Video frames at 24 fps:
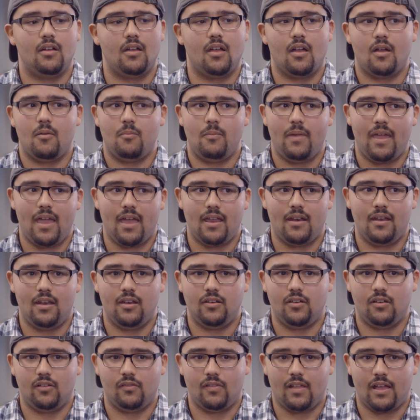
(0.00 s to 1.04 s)
a man
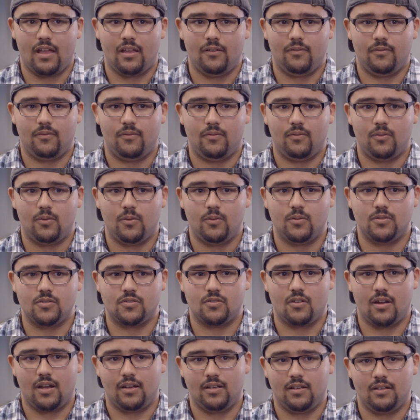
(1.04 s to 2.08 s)
in your life who's
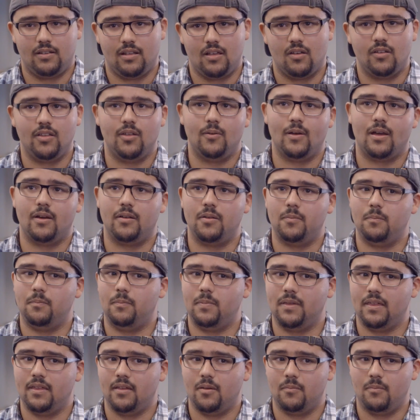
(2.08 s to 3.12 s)
trying to tell you how to
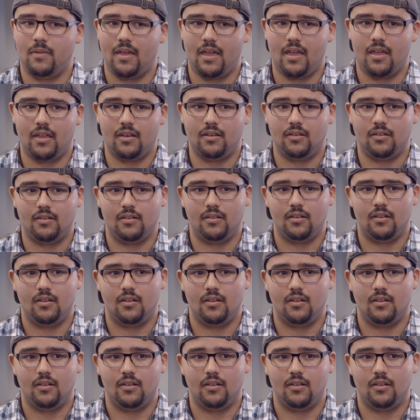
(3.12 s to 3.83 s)
be a man,